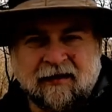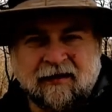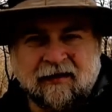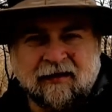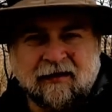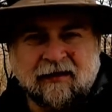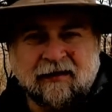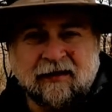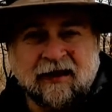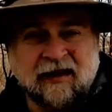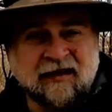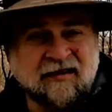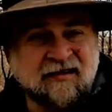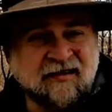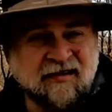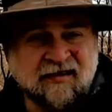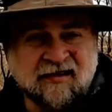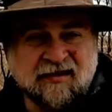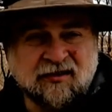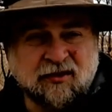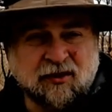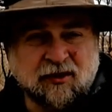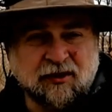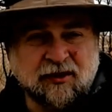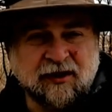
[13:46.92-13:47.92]
That's a
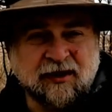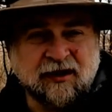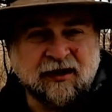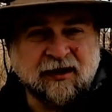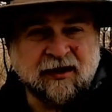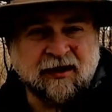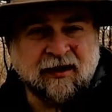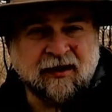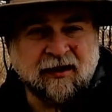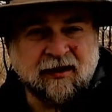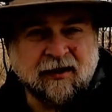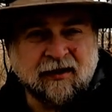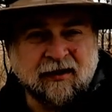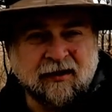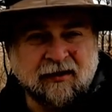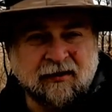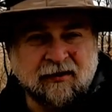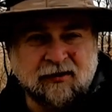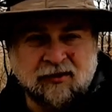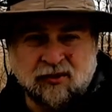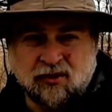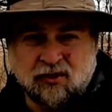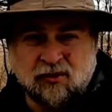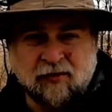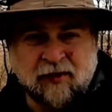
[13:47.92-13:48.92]
story
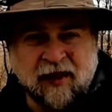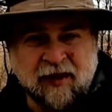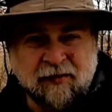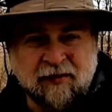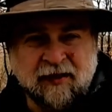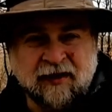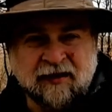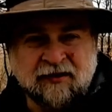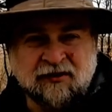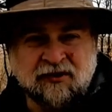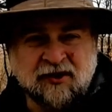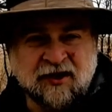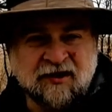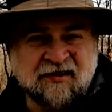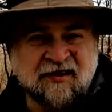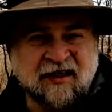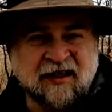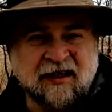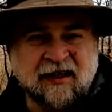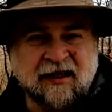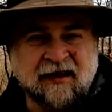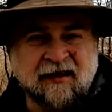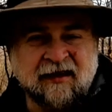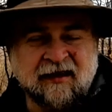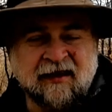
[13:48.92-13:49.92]
you may be interested
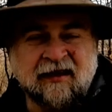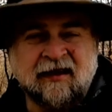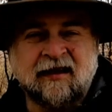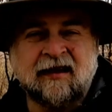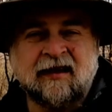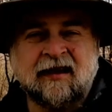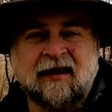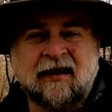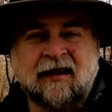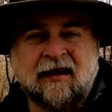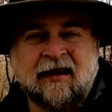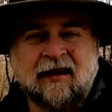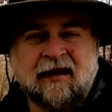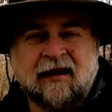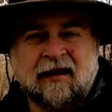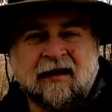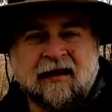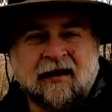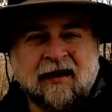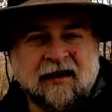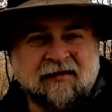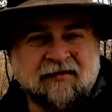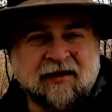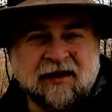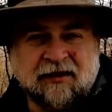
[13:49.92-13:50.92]
in
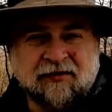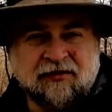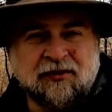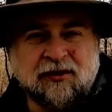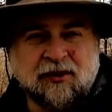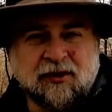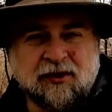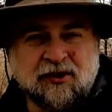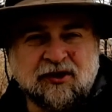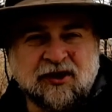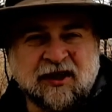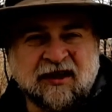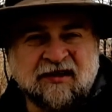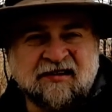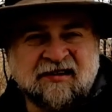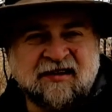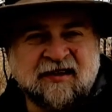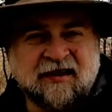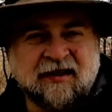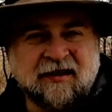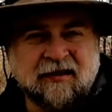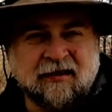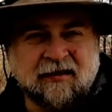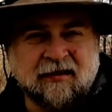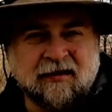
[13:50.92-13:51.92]
even if you're
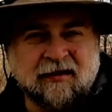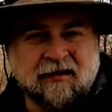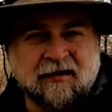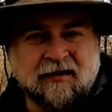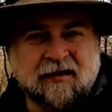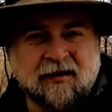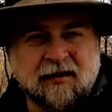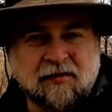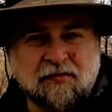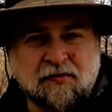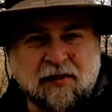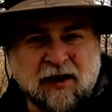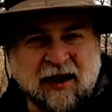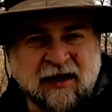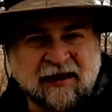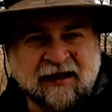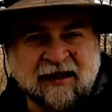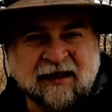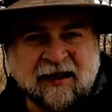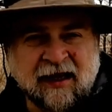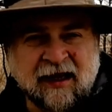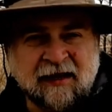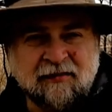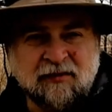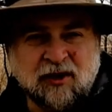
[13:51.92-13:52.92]
just a
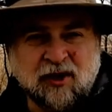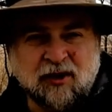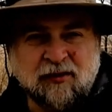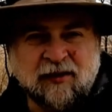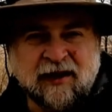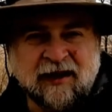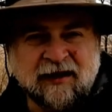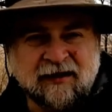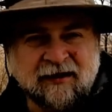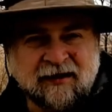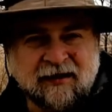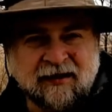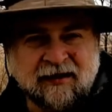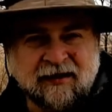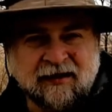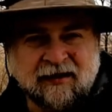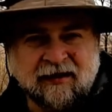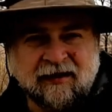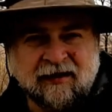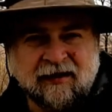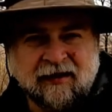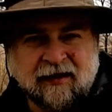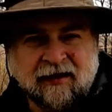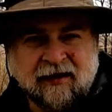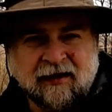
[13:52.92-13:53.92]
part-time nomad
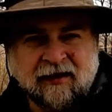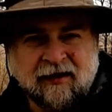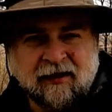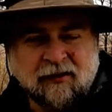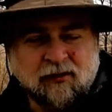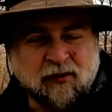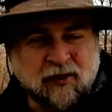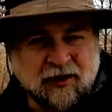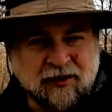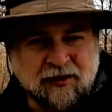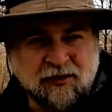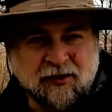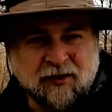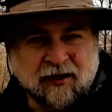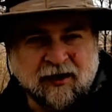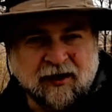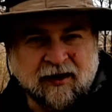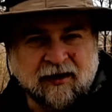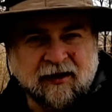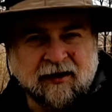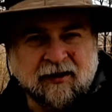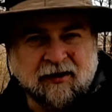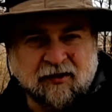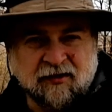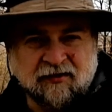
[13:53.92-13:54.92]
when you are
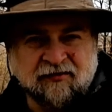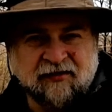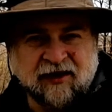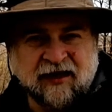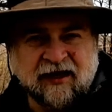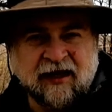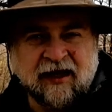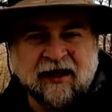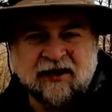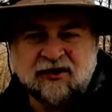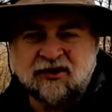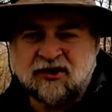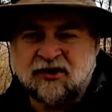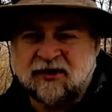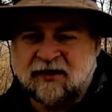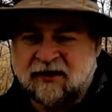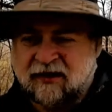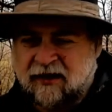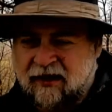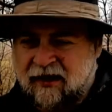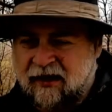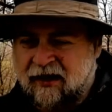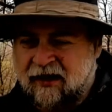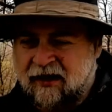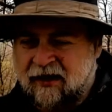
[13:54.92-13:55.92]
on vacation,
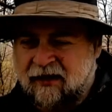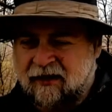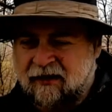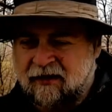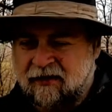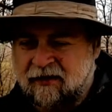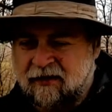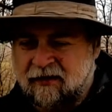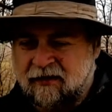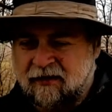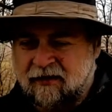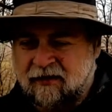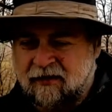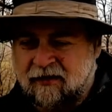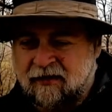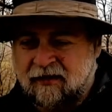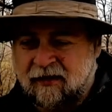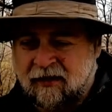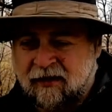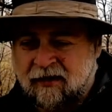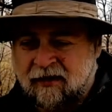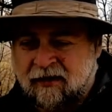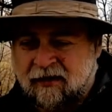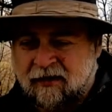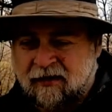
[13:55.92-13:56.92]
and
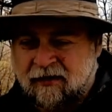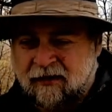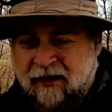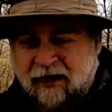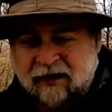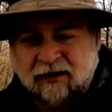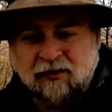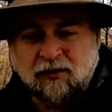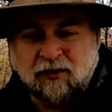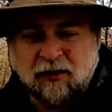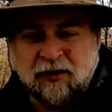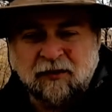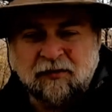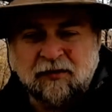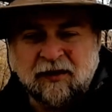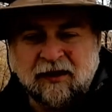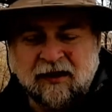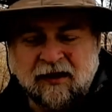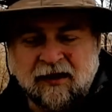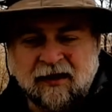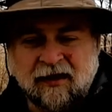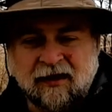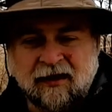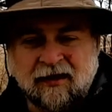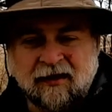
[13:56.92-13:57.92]
that will
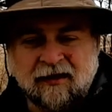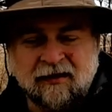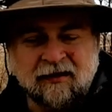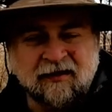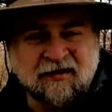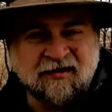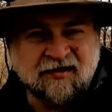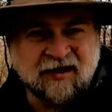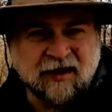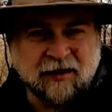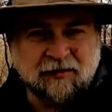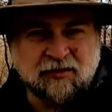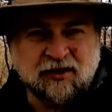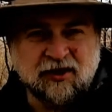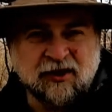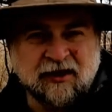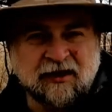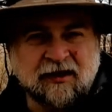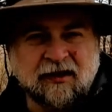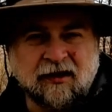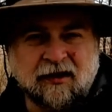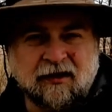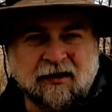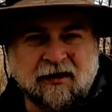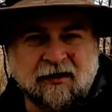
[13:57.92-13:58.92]
be the subject
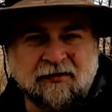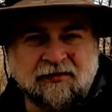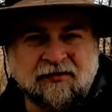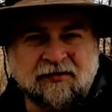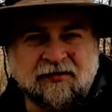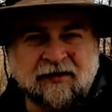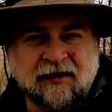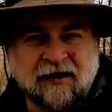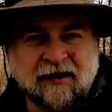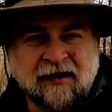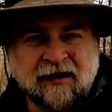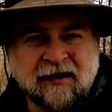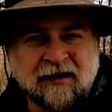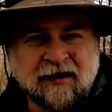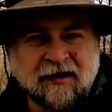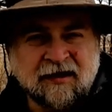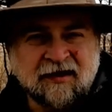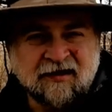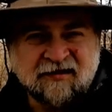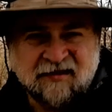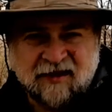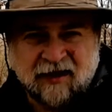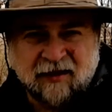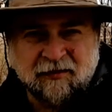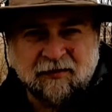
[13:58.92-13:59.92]
of
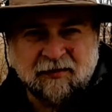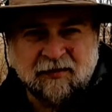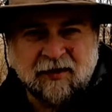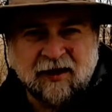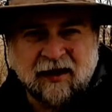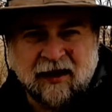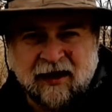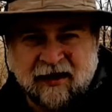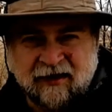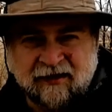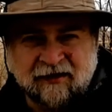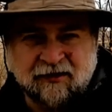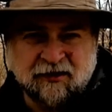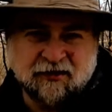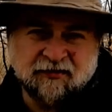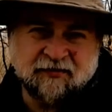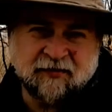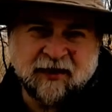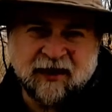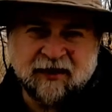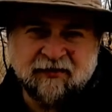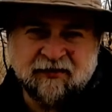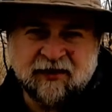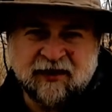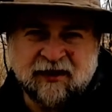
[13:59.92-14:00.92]
some other of
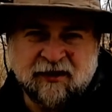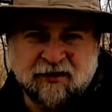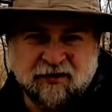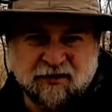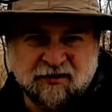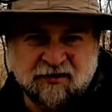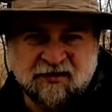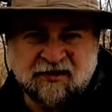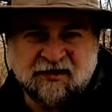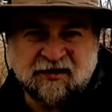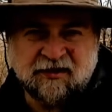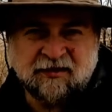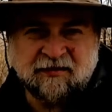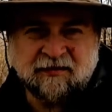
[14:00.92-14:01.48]
my videos.